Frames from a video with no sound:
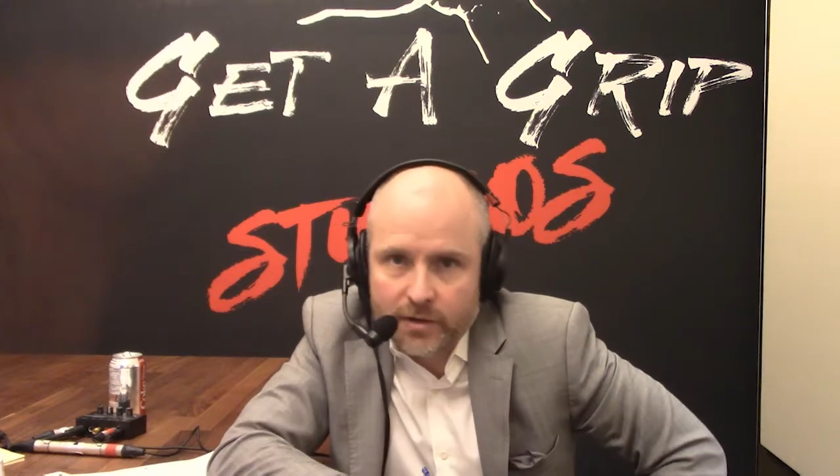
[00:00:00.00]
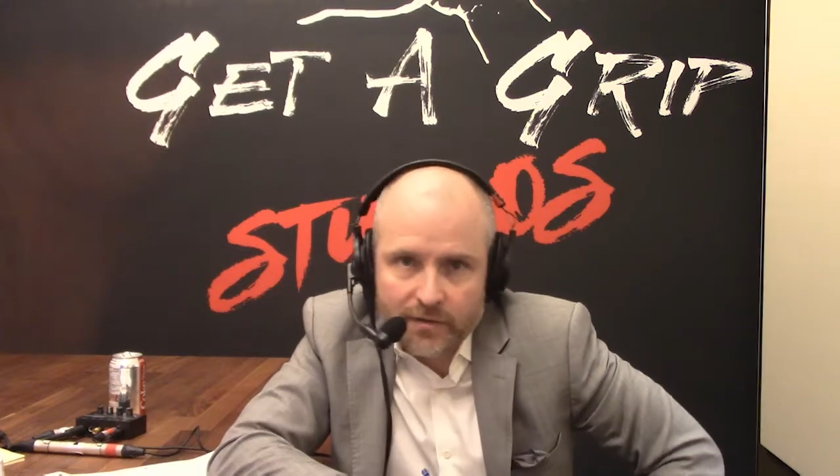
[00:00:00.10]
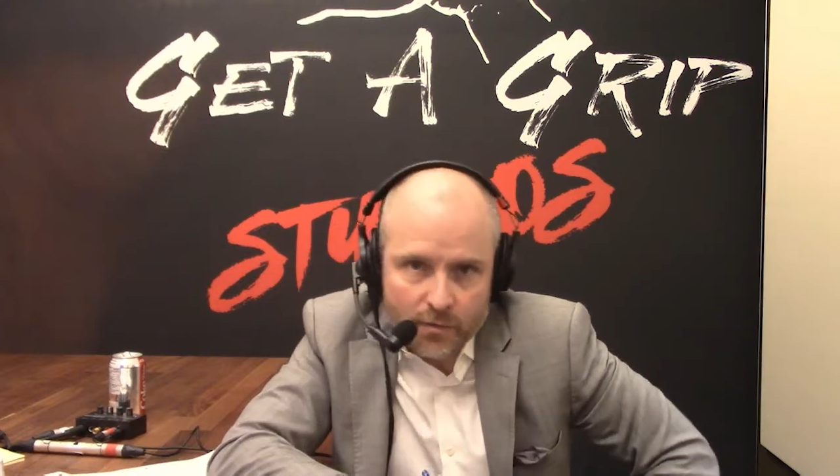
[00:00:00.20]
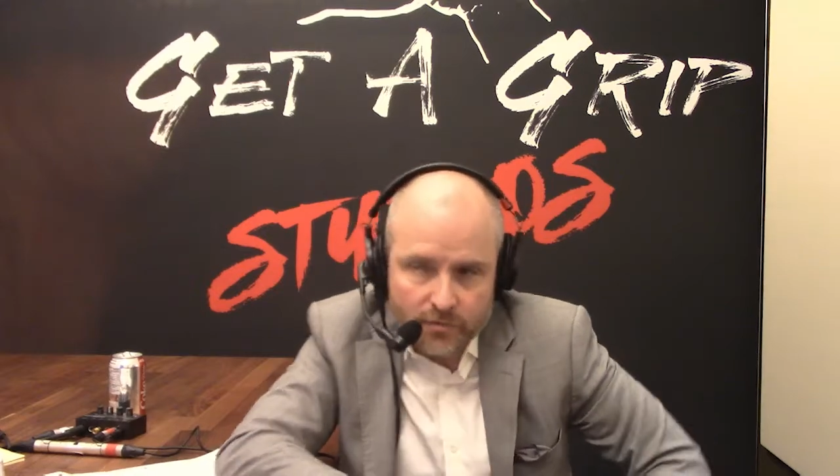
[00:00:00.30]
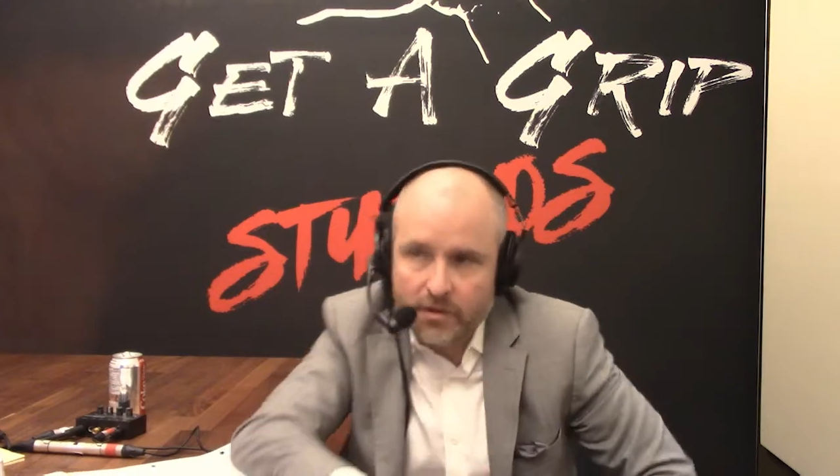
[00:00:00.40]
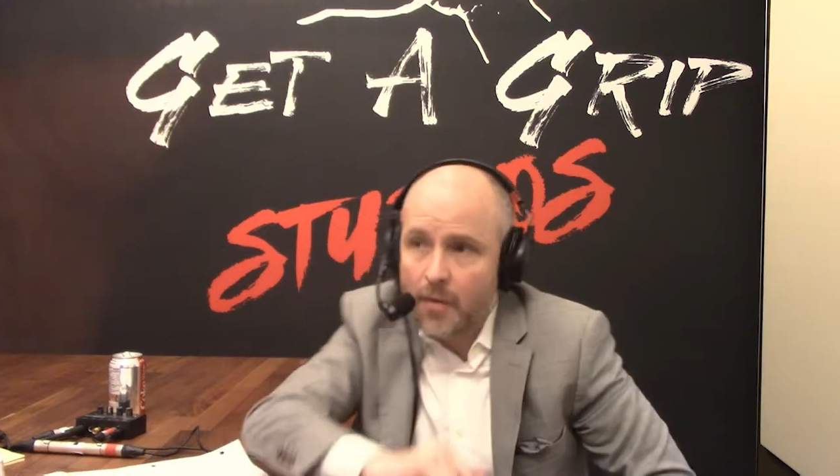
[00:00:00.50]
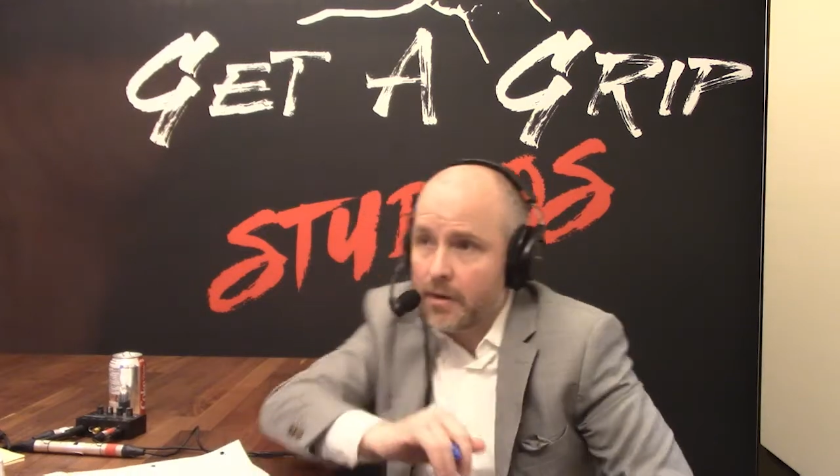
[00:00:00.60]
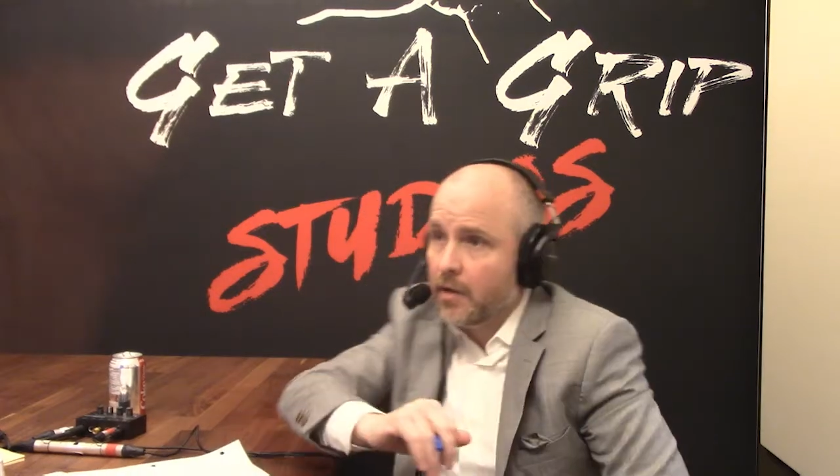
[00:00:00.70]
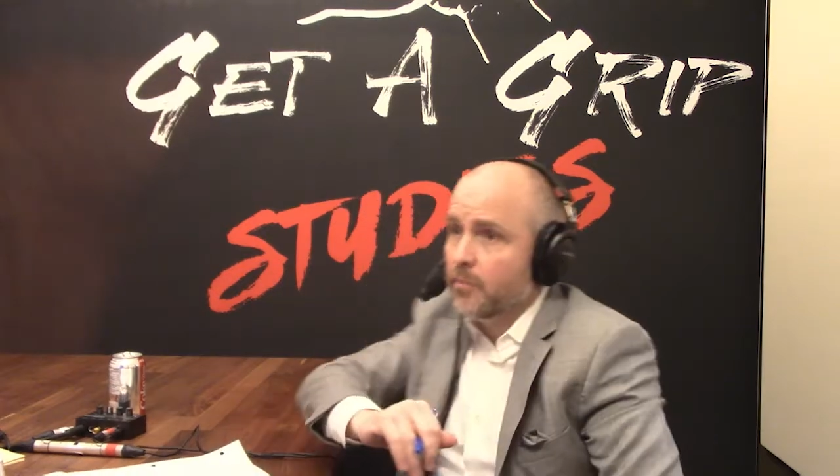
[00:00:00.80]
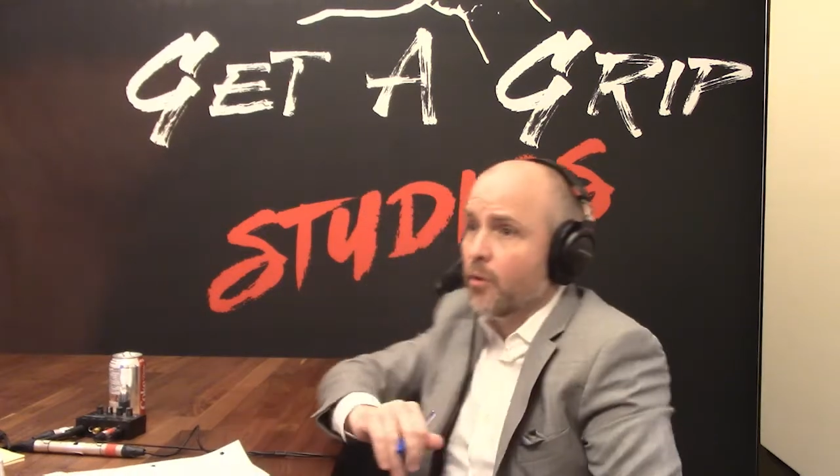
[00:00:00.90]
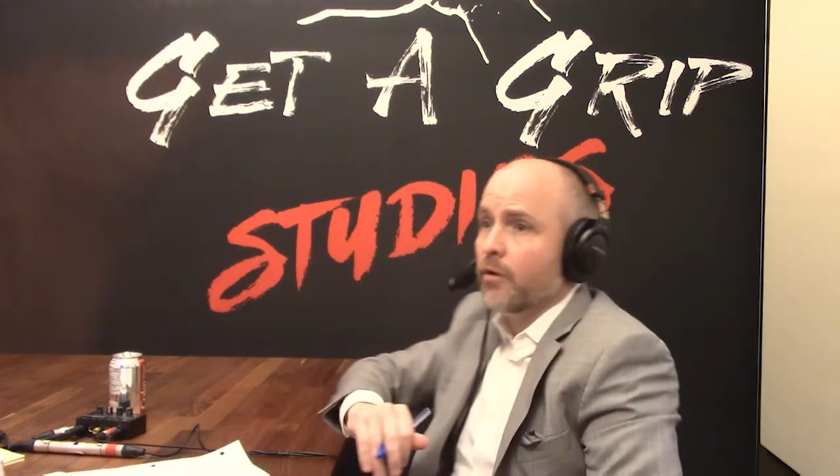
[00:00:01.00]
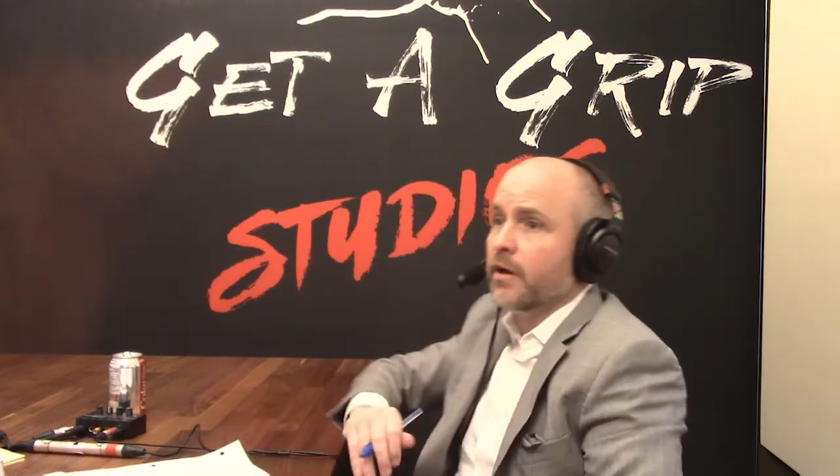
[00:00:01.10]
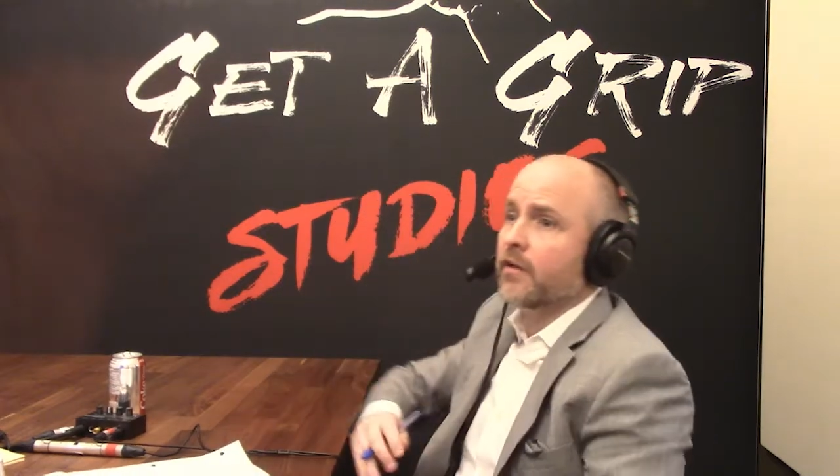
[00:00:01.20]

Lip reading: and everyone's coming on board.